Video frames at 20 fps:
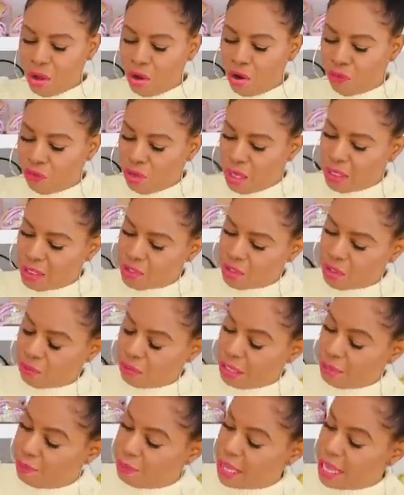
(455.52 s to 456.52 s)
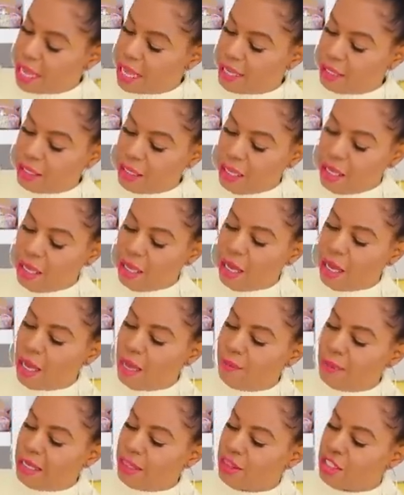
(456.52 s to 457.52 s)
overall, it's a great bag.
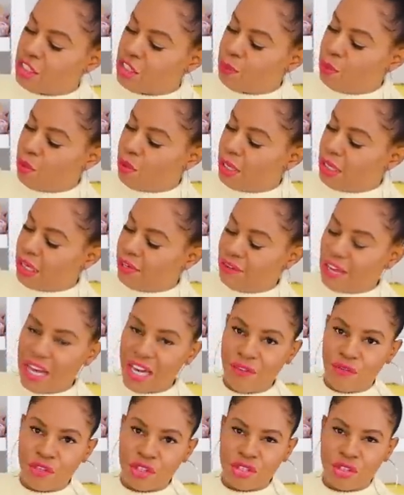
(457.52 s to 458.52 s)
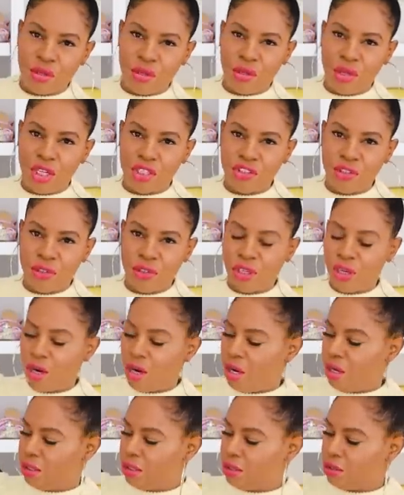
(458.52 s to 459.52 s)
Um, at this point, I've had it for so long, so there
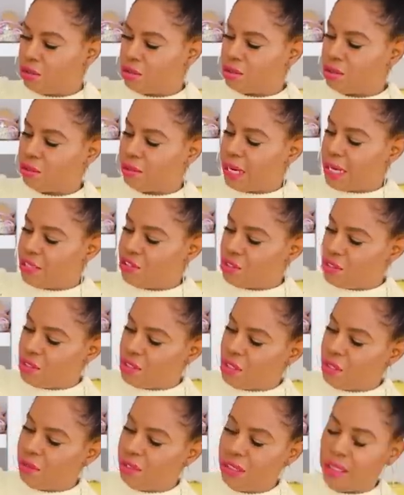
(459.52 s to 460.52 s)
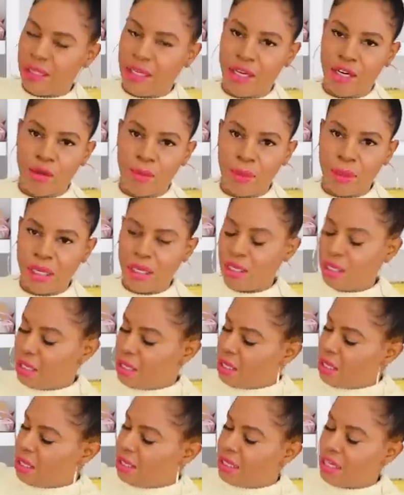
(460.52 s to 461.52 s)
are little scratches here and there, but
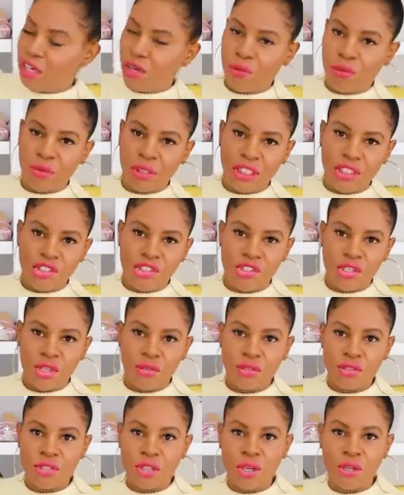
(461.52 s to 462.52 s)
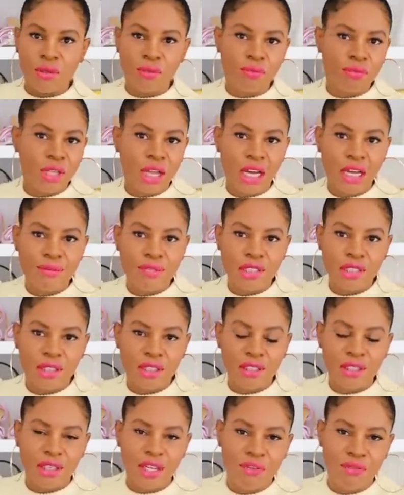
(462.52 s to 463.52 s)
they don't really show. So I'm
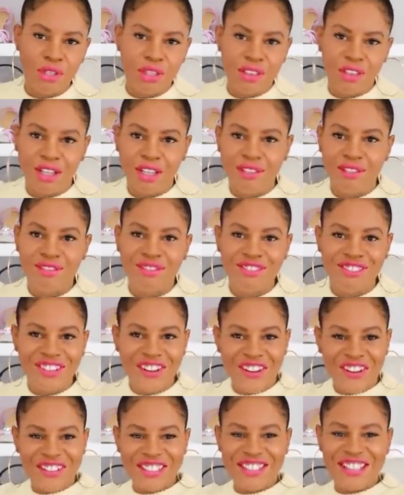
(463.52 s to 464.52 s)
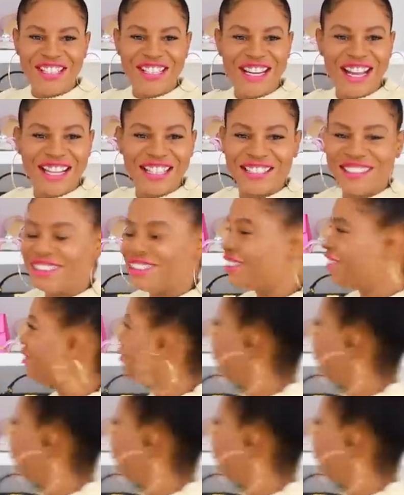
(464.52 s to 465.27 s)
still in love with it. On to the next.